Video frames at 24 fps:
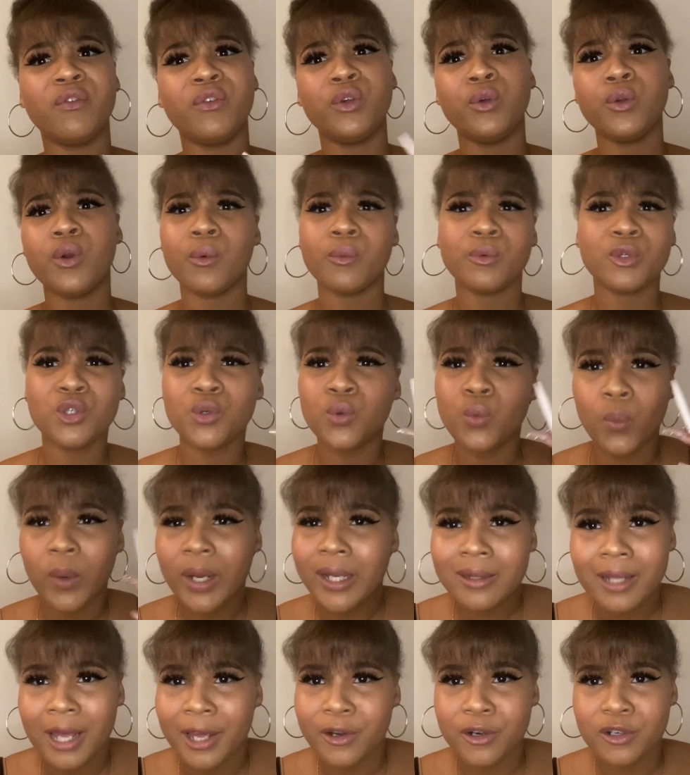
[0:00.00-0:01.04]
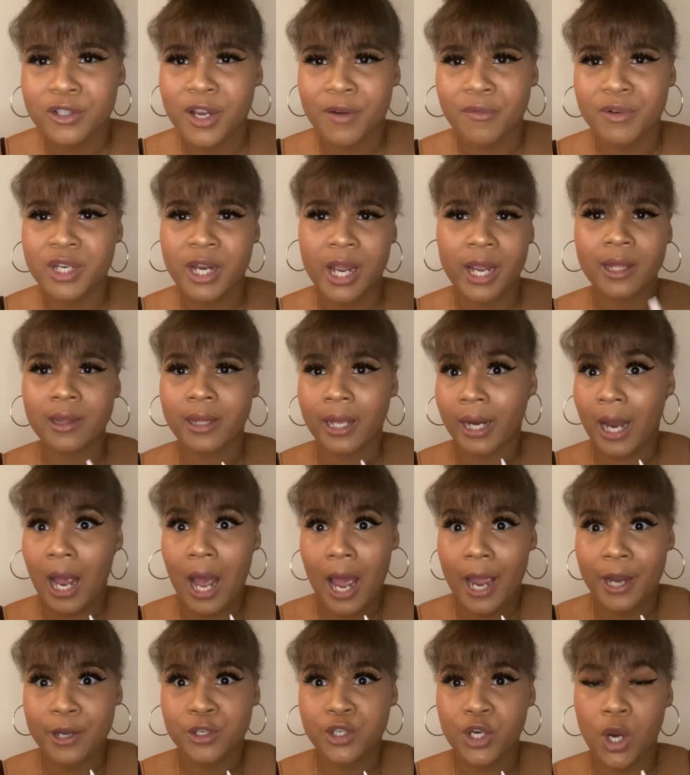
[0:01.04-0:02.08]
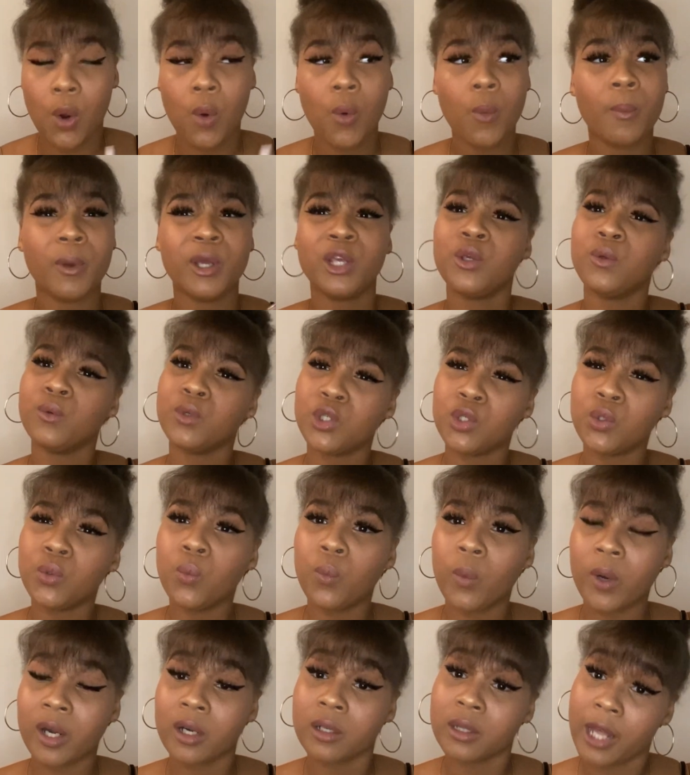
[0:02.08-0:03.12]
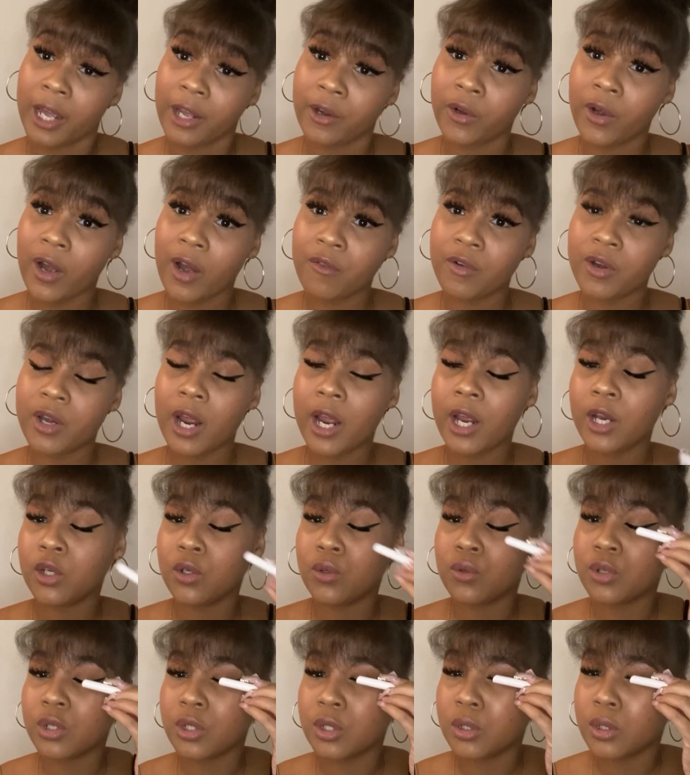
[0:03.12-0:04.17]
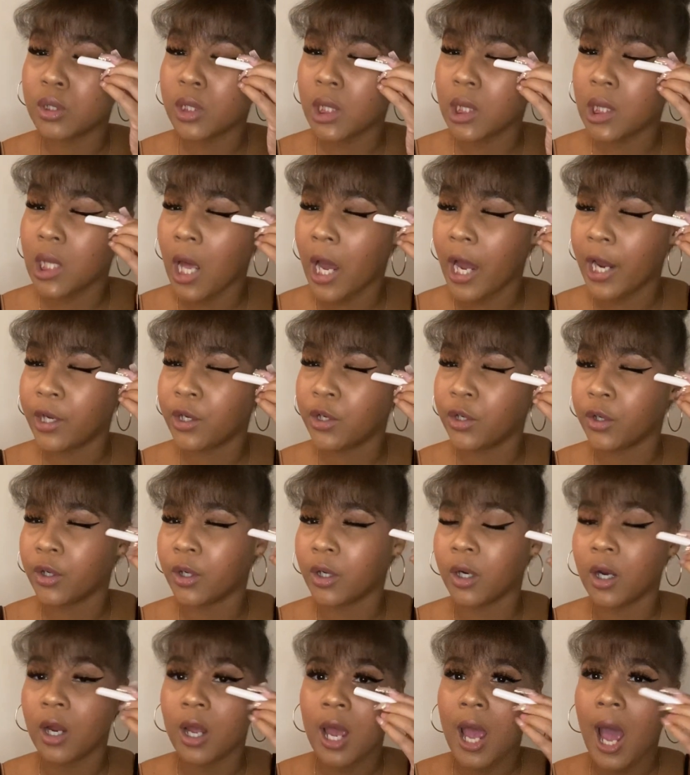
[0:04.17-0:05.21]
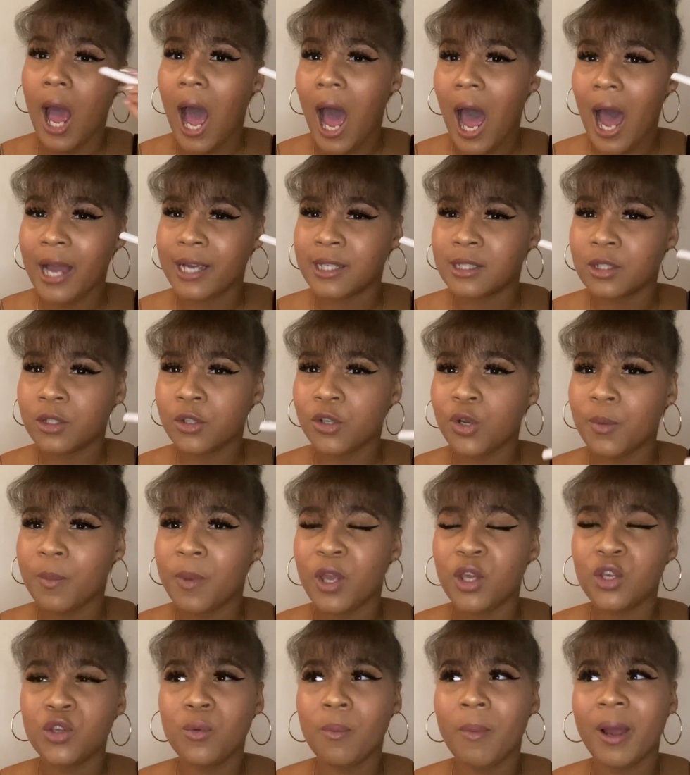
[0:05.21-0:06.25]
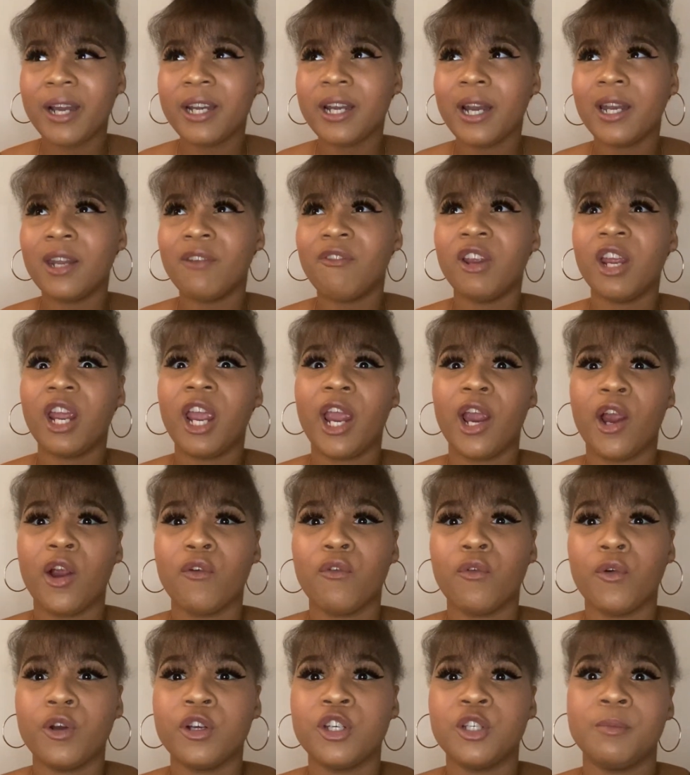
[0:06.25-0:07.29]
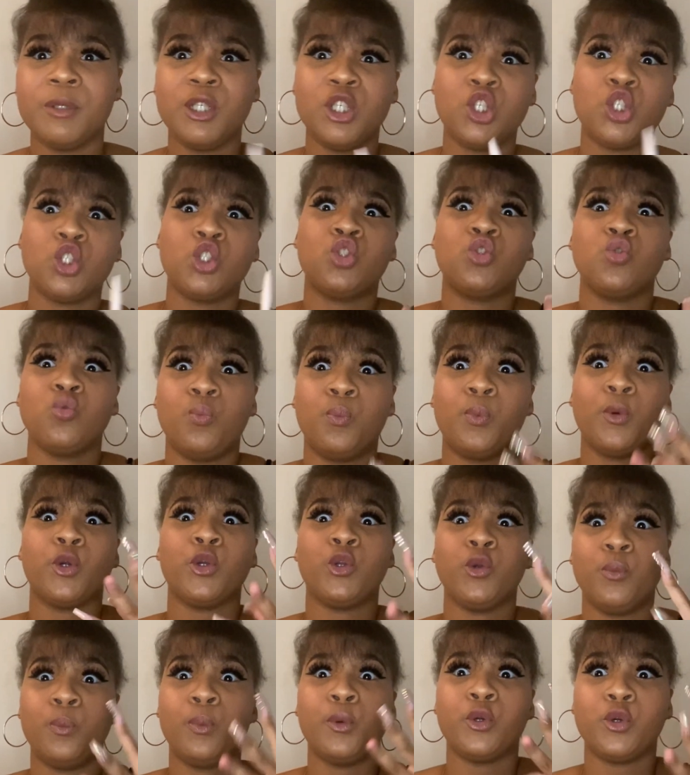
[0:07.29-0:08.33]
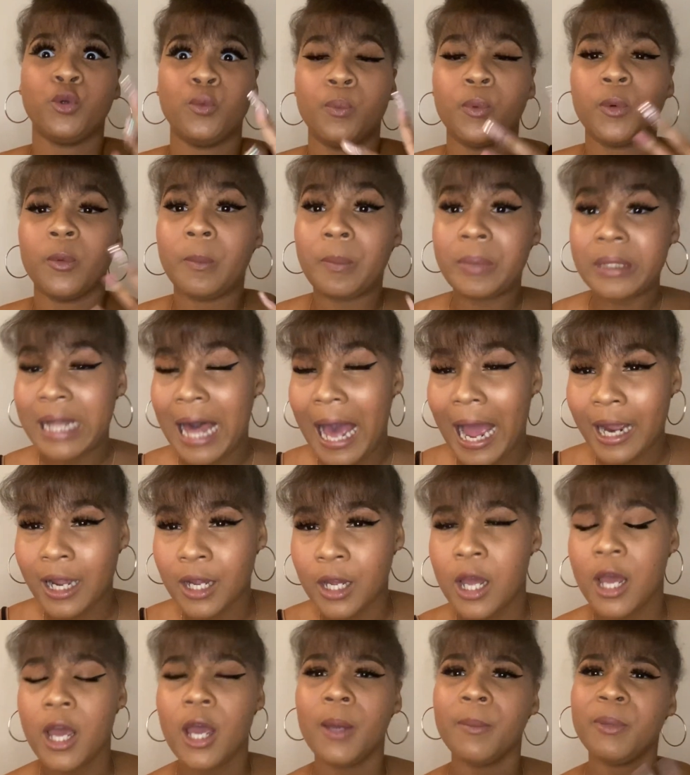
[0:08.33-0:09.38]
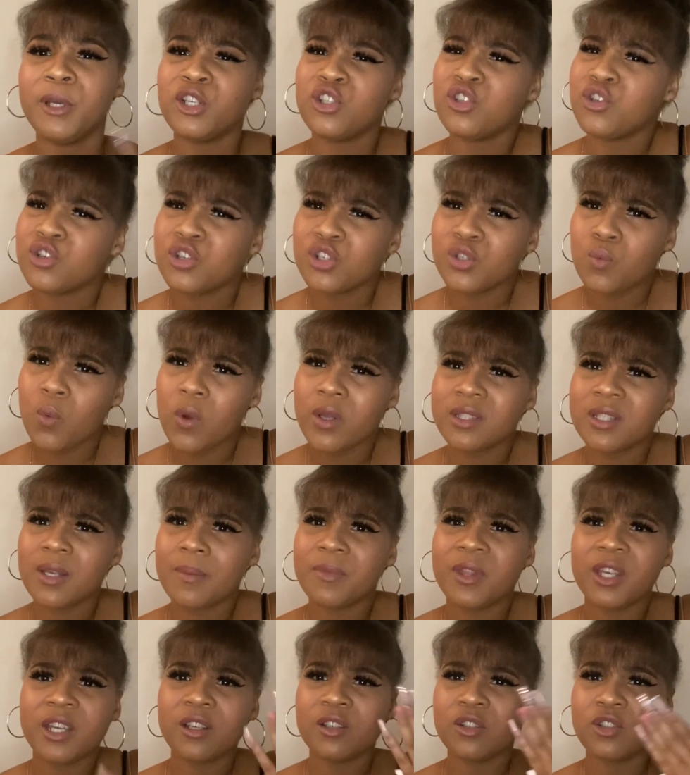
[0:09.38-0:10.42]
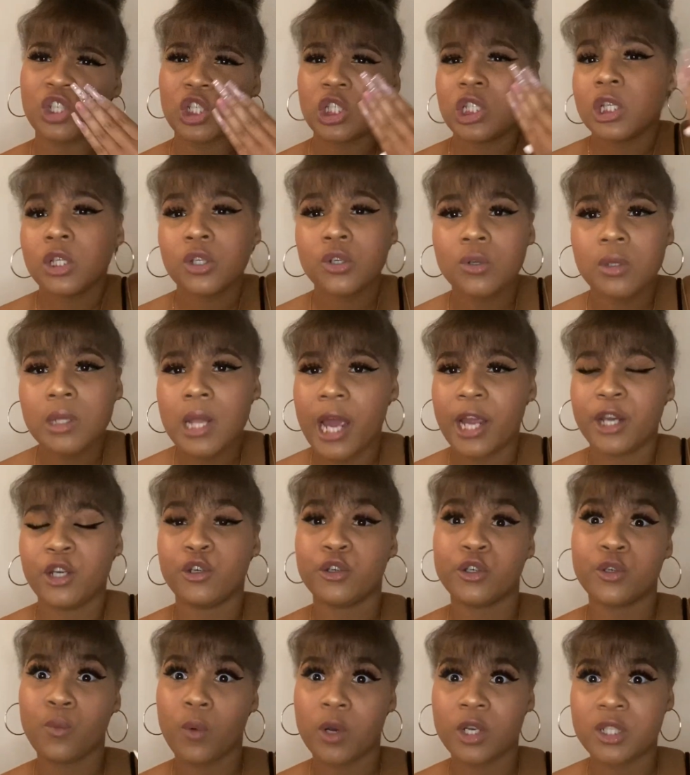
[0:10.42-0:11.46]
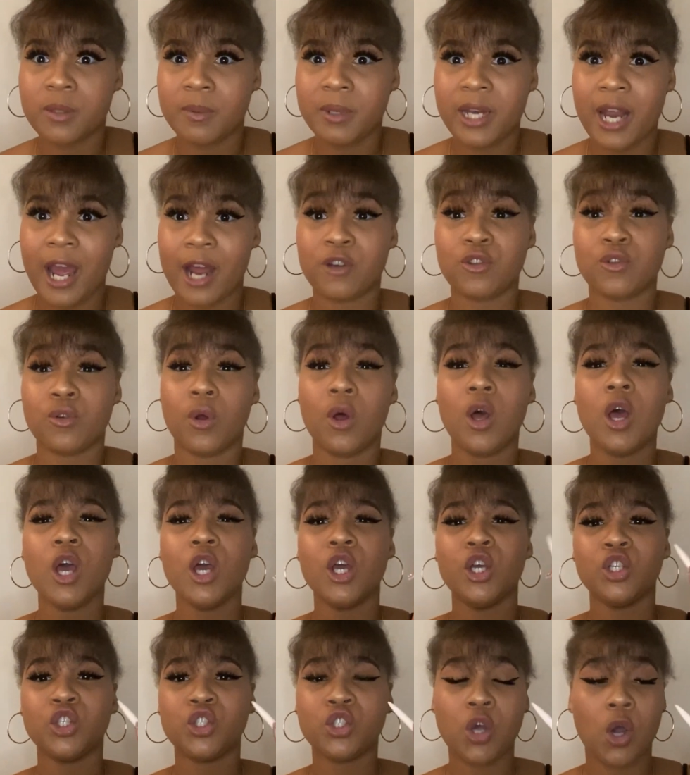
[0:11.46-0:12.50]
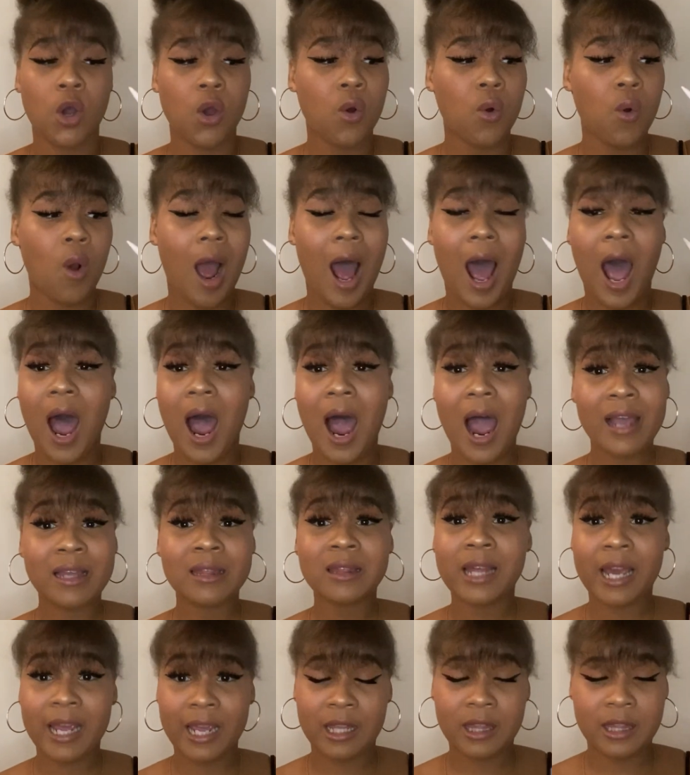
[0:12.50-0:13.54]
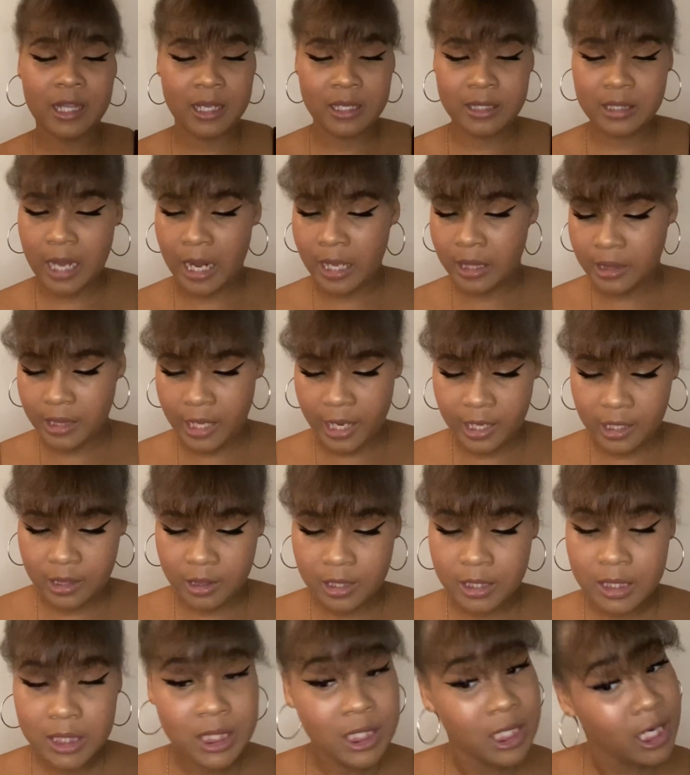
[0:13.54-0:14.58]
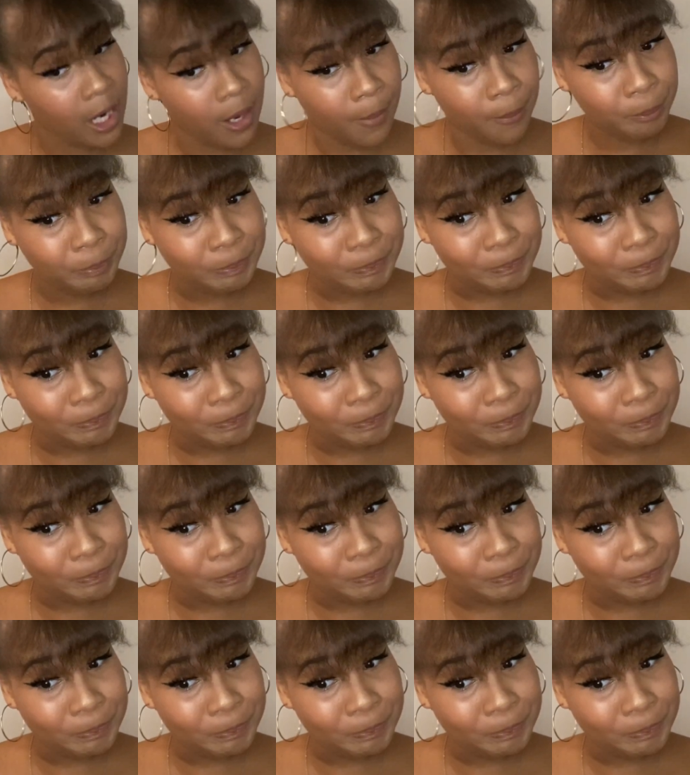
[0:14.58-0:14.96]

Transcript: you don't do wing liners every day, like I don't, but you do wear liner every day and you just line your eyes a little bit, you might not even care for it to be super duper duper black, because you just want something, just a little line, you just want it to be natural. So I like this. I like the tip.